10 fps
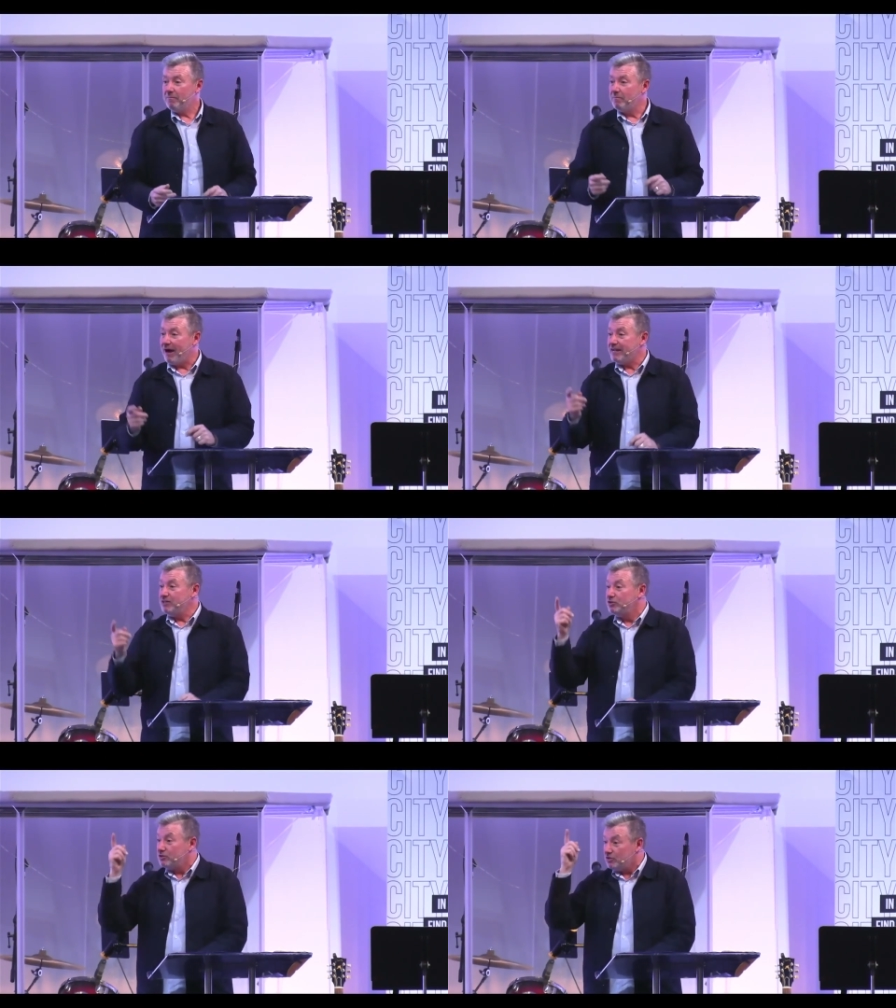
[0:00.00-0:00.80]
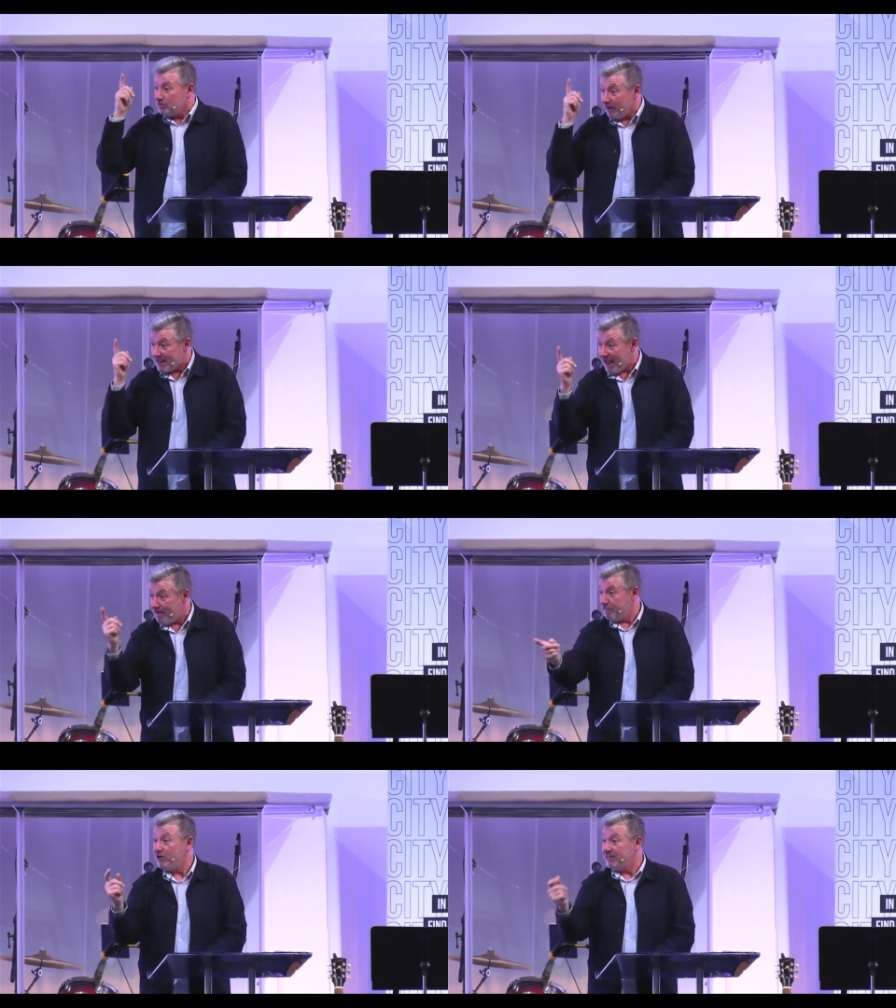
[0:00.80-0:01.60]
by, by
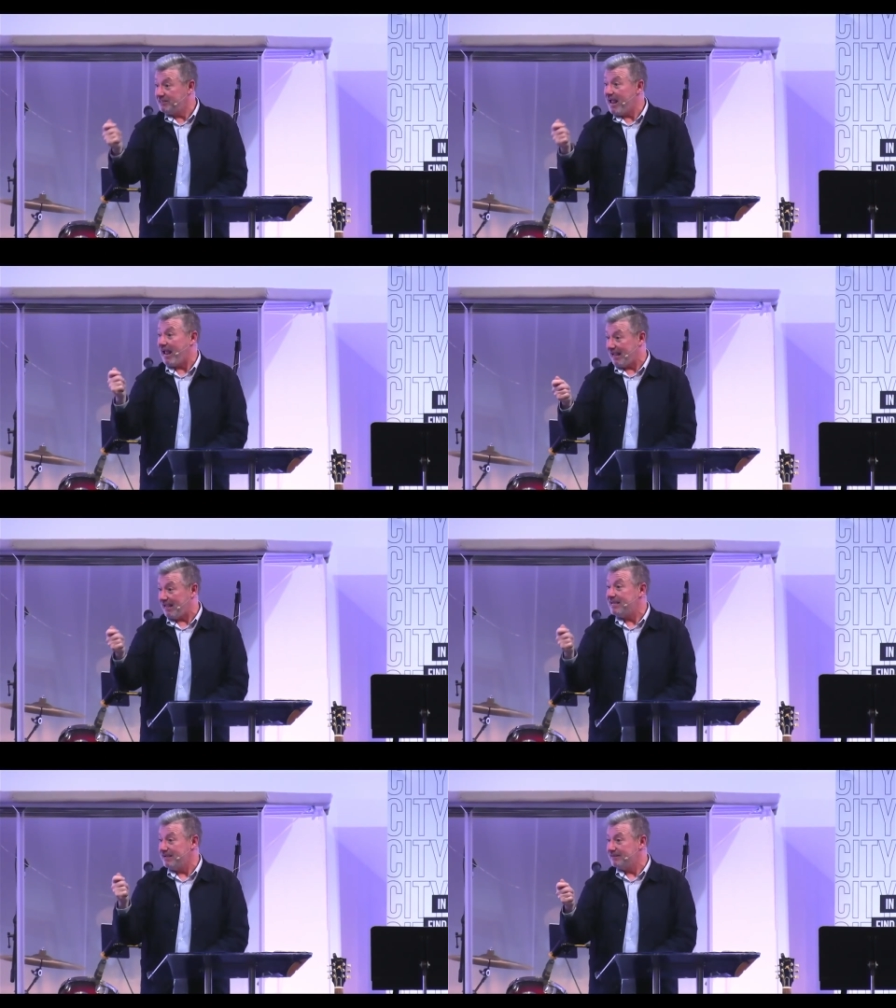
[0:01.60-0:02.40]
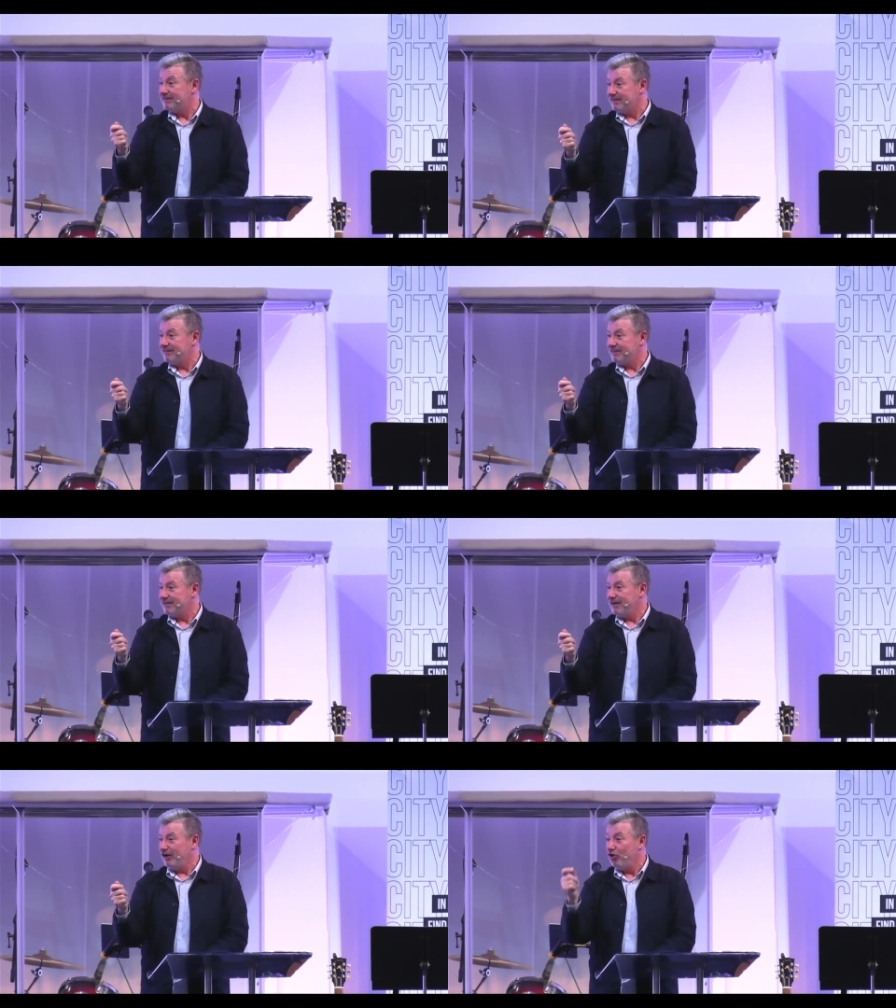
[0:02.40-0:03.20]
every day
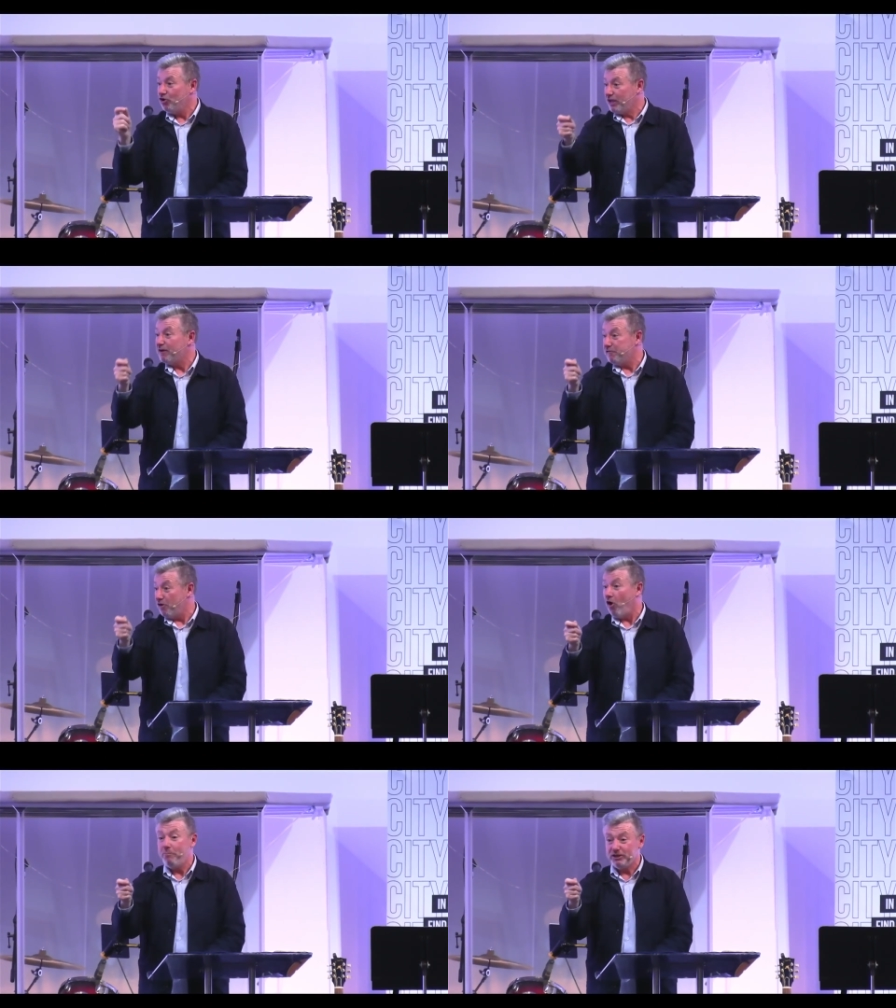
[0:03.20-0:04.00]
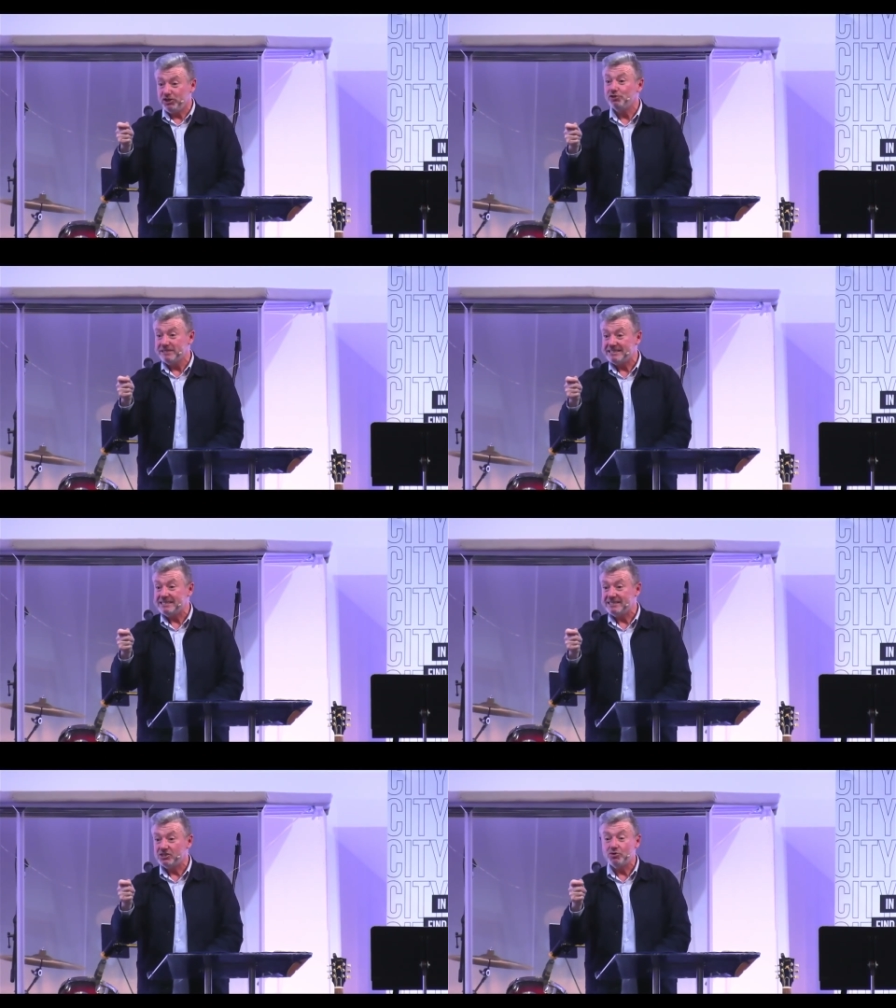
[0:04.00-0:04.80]
looking for
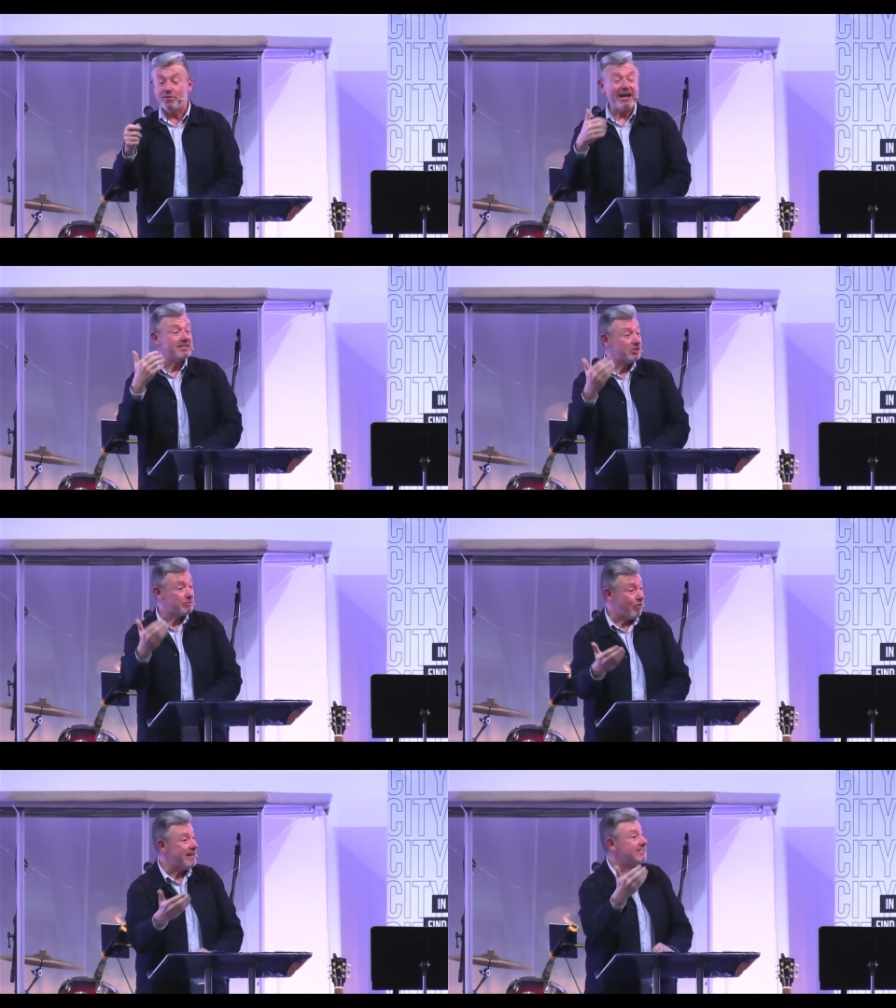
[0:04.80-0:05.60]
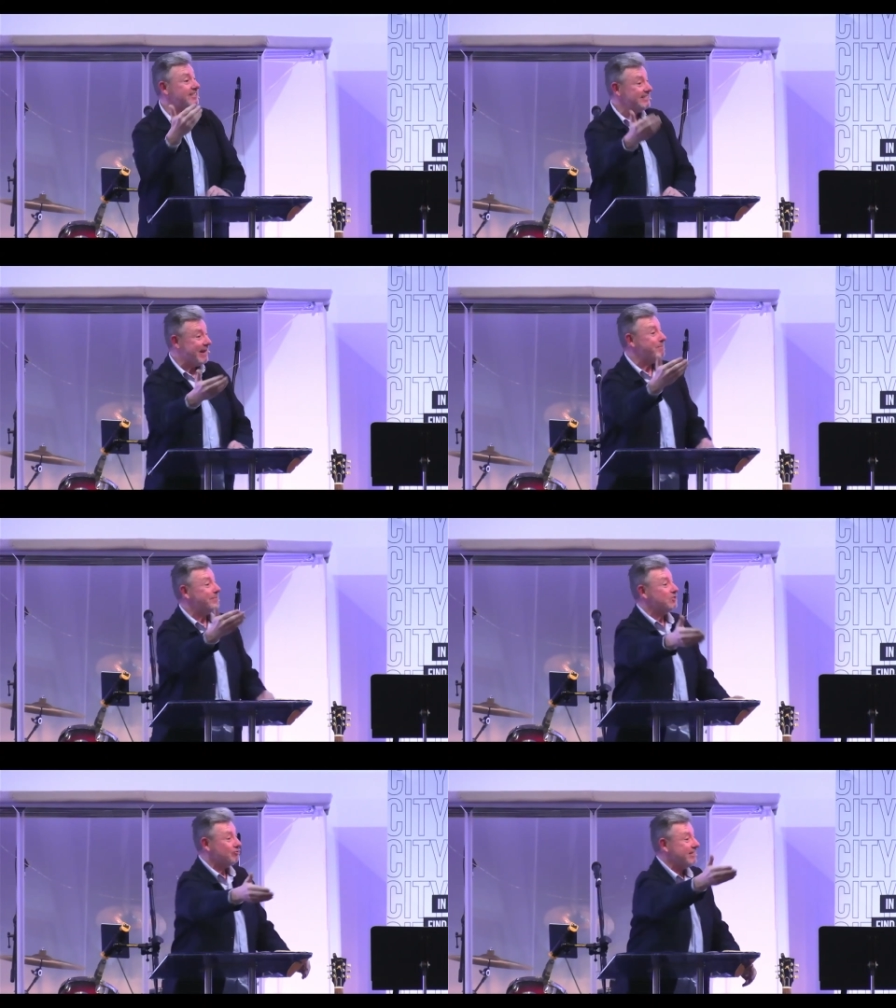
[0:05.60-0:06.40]
opportunities to express and
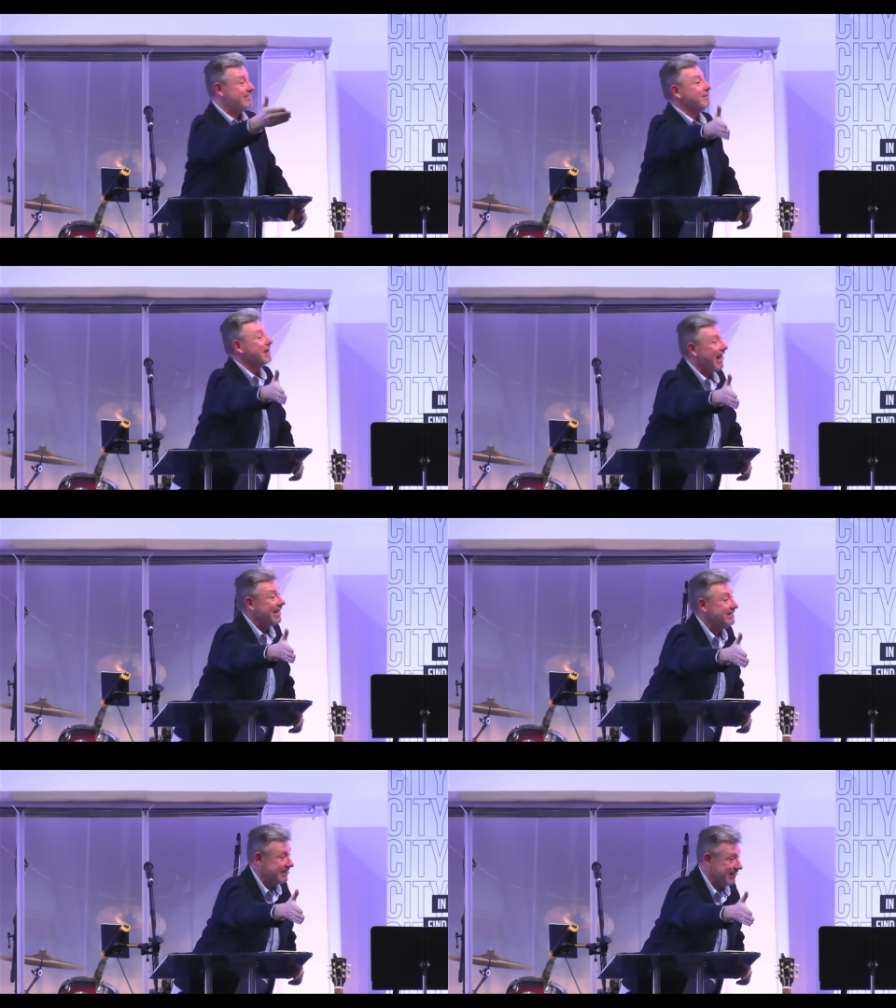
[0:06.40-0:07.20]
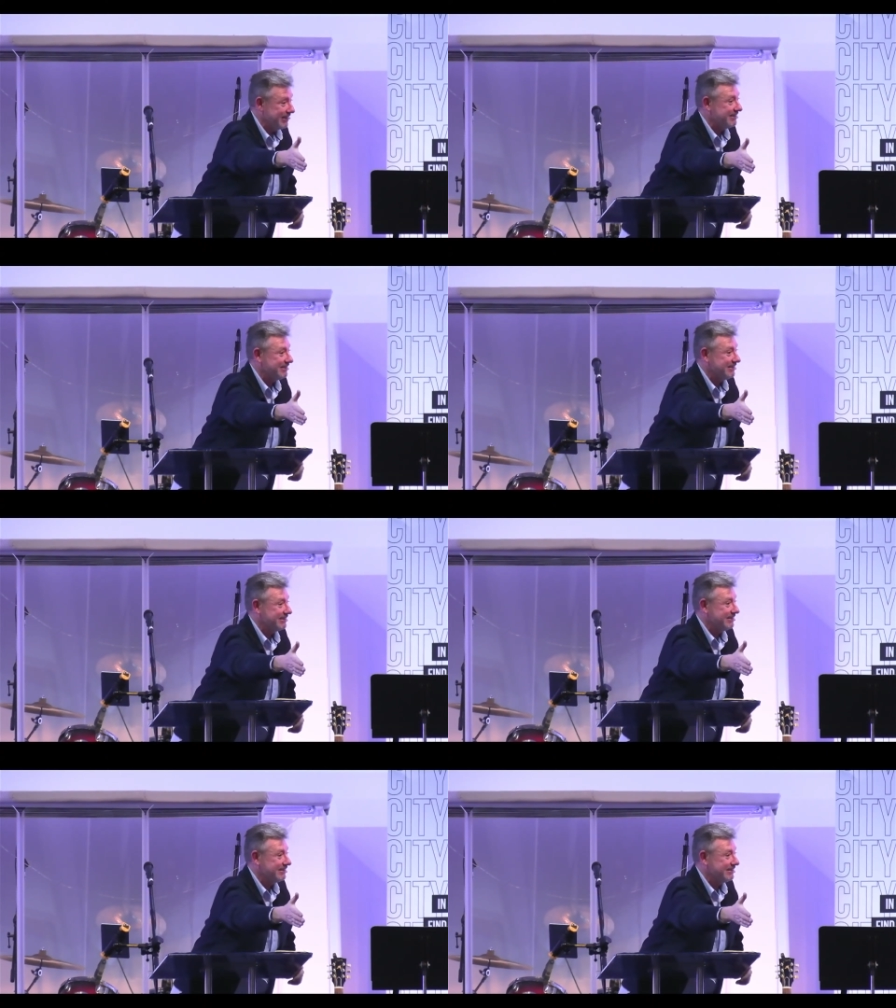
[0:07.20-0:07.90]
demonstrate some kindness?